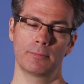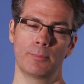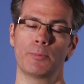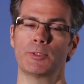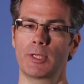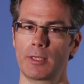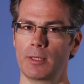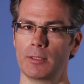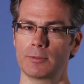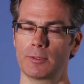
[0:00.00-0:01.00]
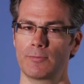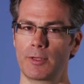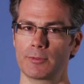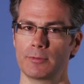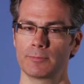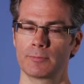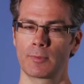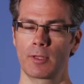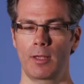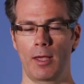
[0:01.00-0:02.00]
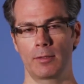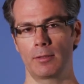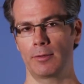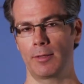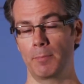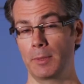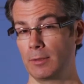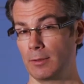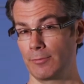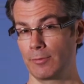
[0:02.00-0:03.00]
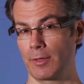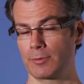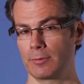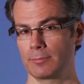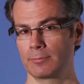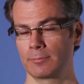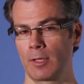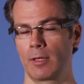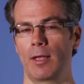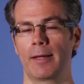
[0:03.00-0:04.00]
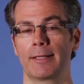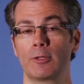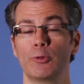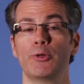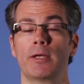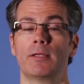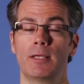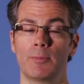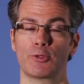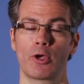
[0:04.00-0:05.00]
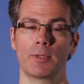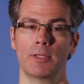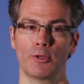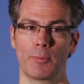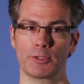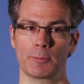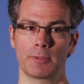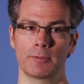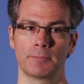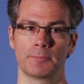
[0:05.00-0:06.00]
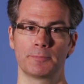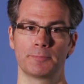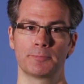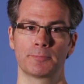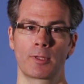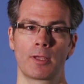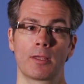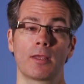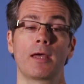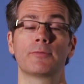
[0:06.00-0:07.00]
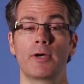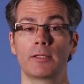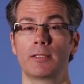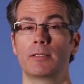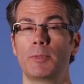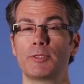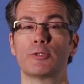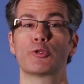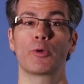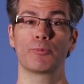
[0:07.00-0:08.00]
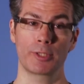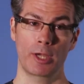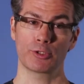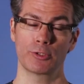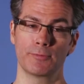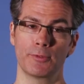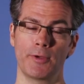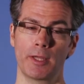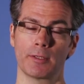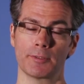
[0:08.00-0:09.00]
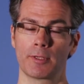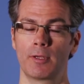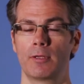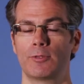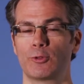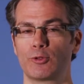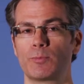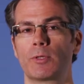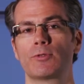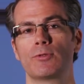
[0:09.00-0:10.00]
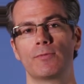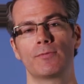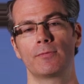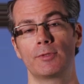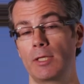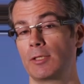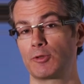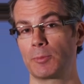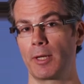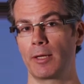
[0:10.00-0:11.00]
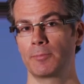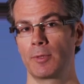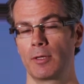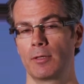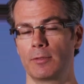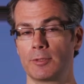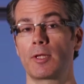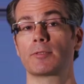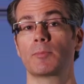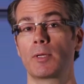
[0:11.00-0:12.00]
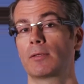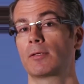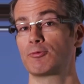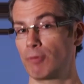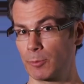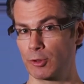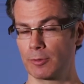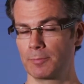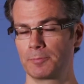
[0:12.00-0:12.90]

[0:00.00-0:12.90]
perpendicular to the vessel and in the middle of the vessel, and include any hematoma in your measurement. And finally, misinterpretation of your findings. So just because you've seen a AAA, this doesn't mean that it's ruptured.